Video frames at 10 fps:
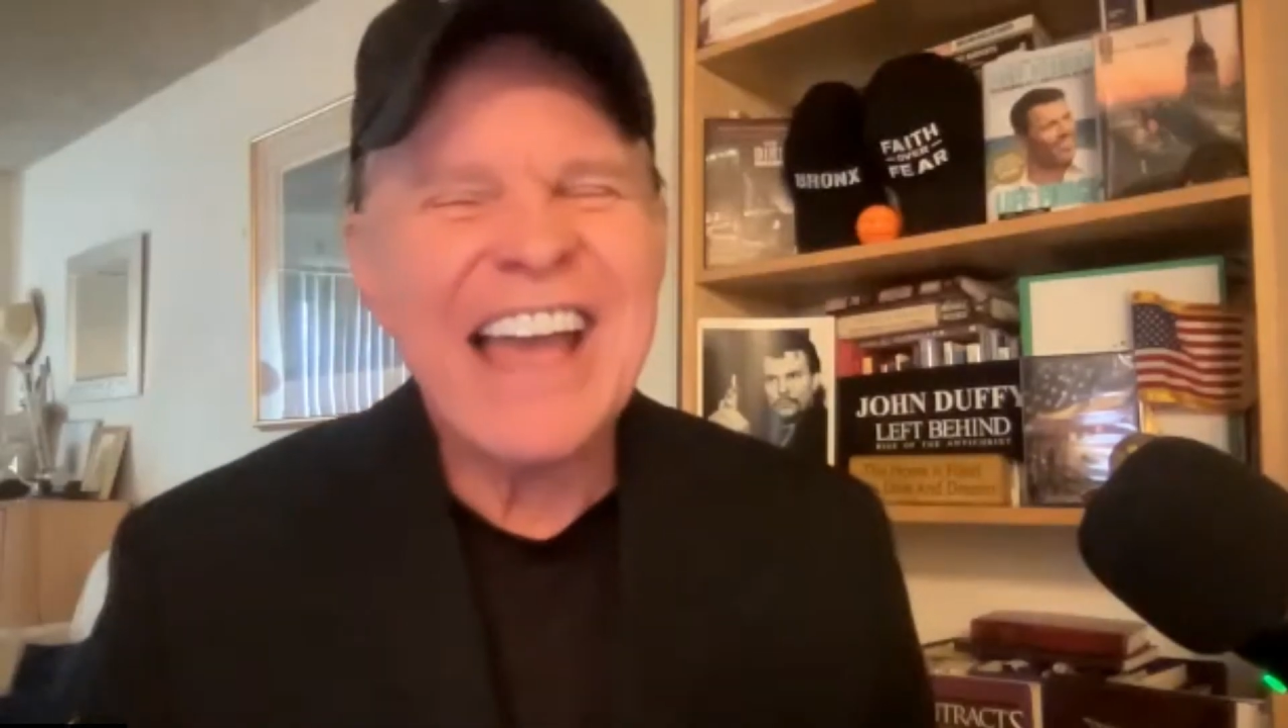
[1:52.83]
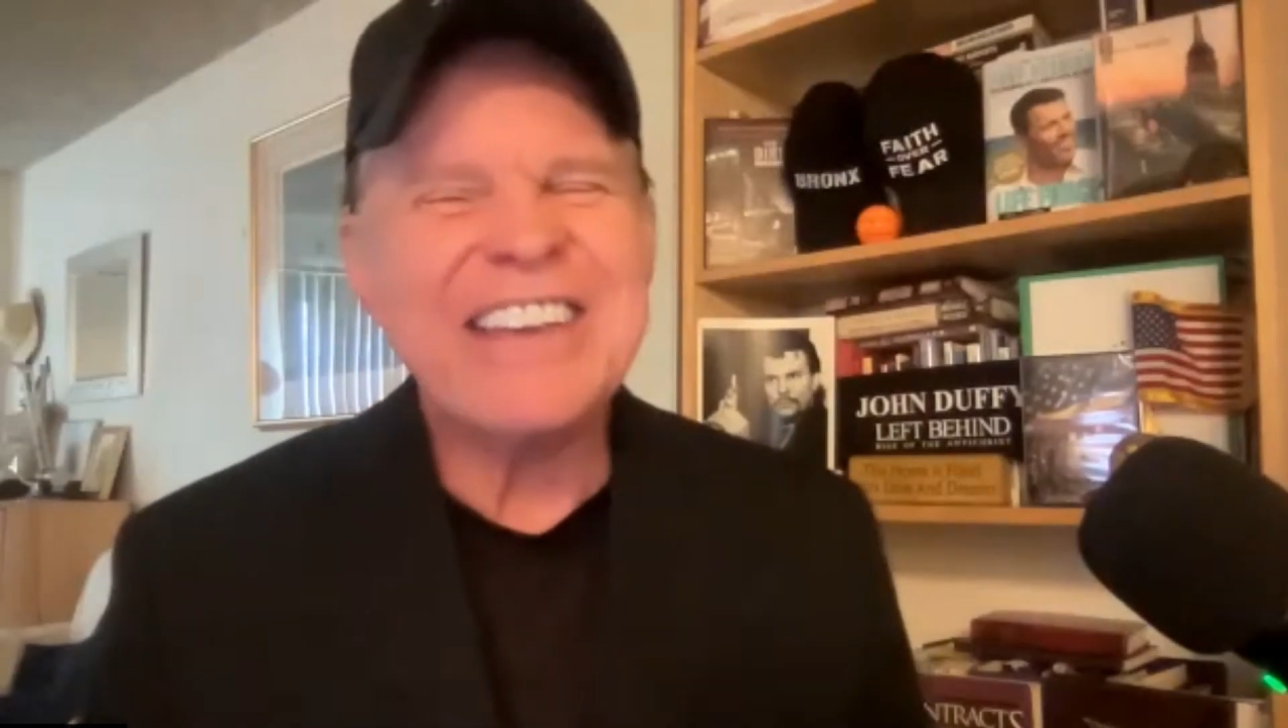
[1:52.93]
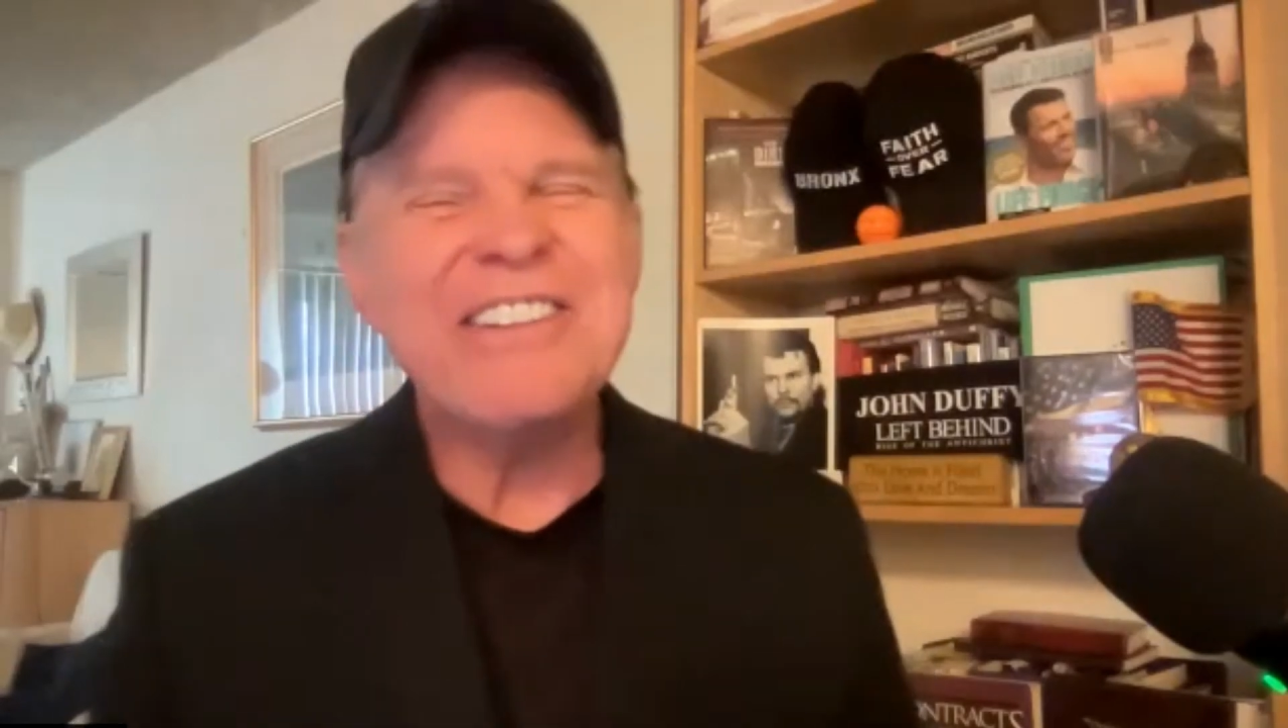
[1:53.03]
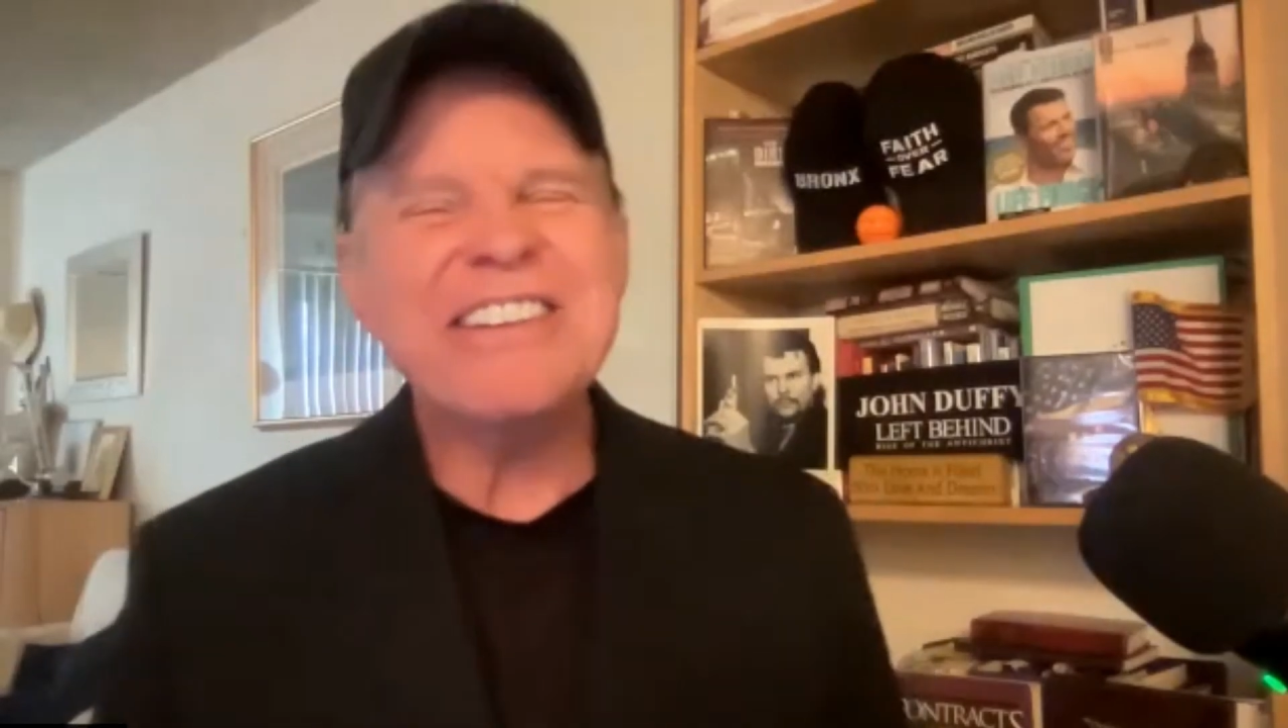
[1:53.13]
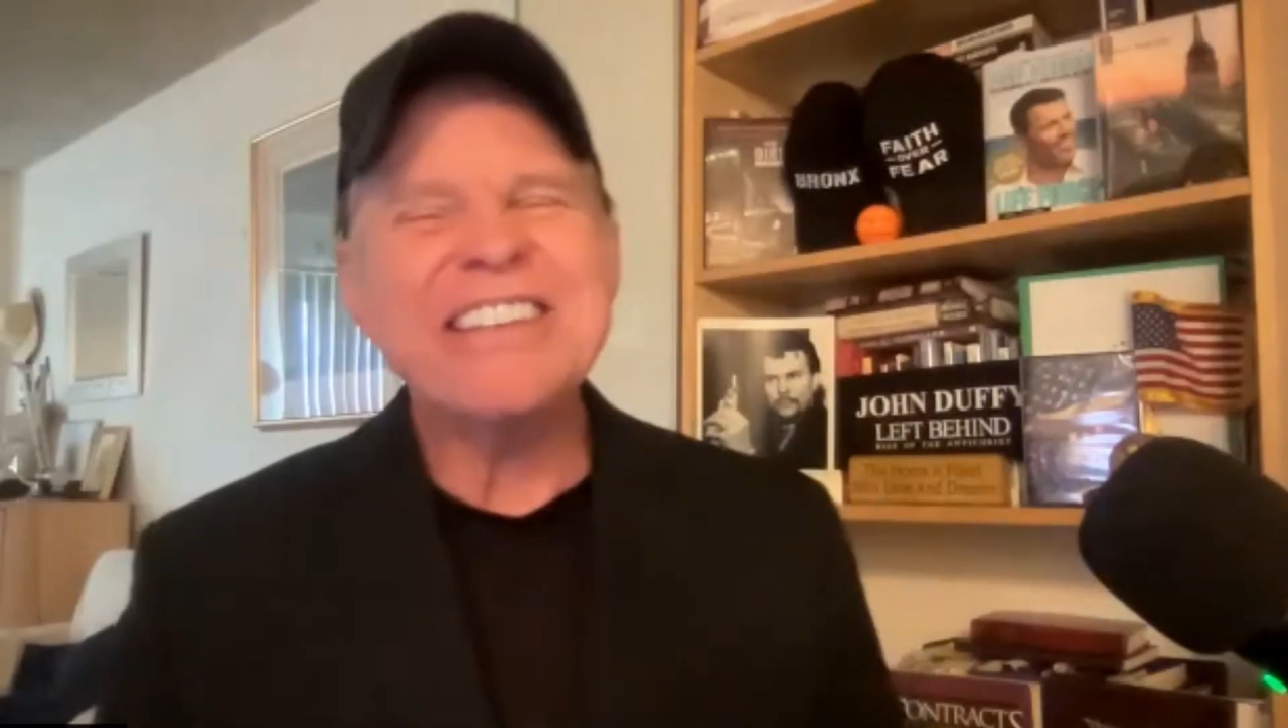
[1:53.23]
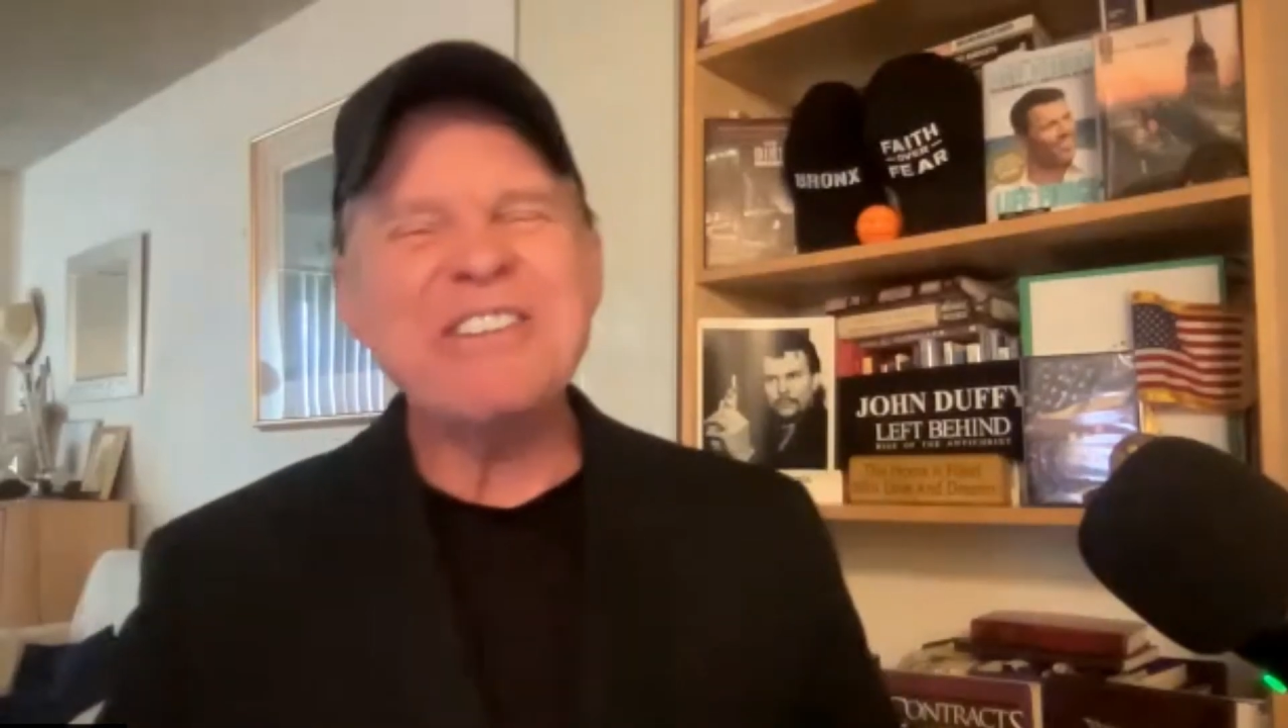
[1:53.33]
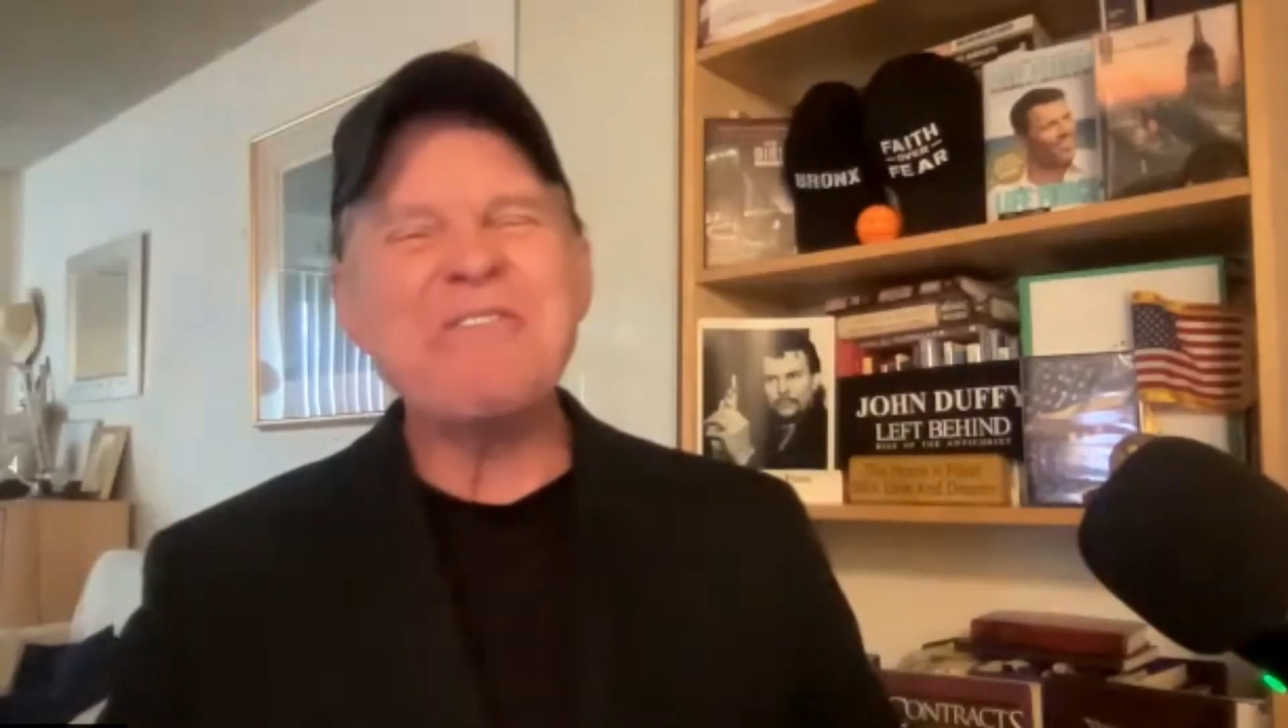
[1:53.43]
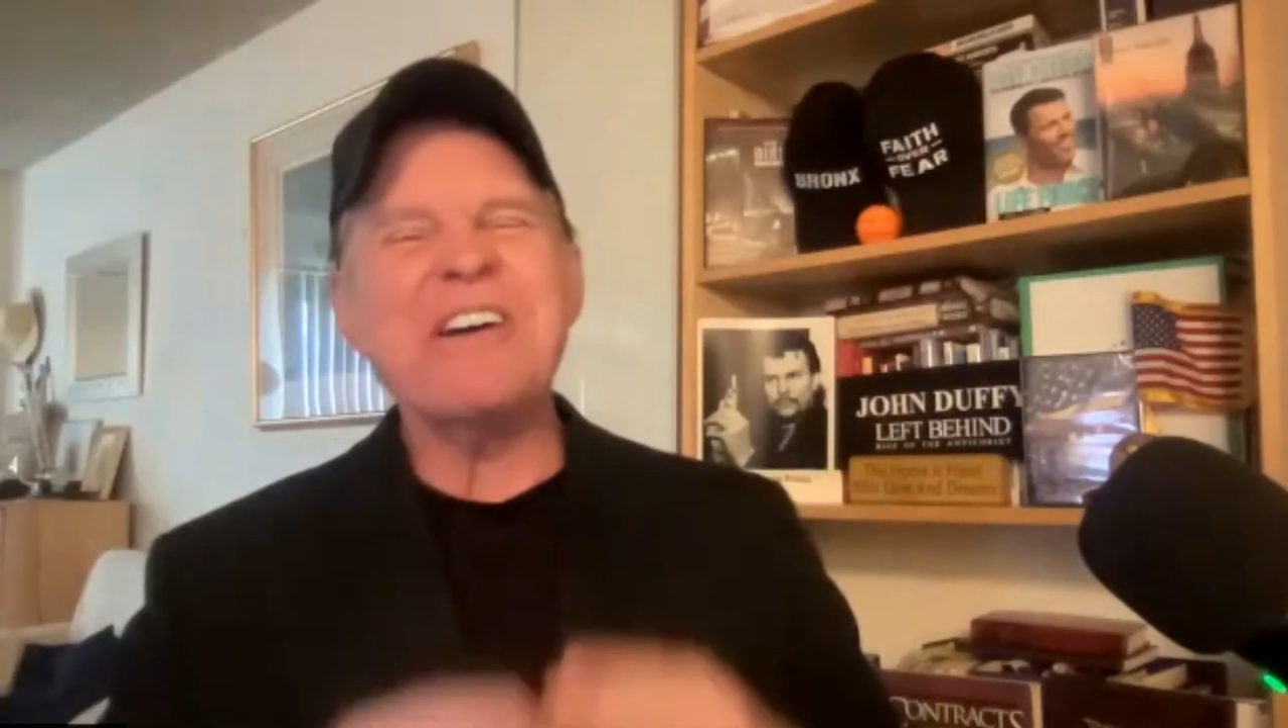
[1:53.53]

you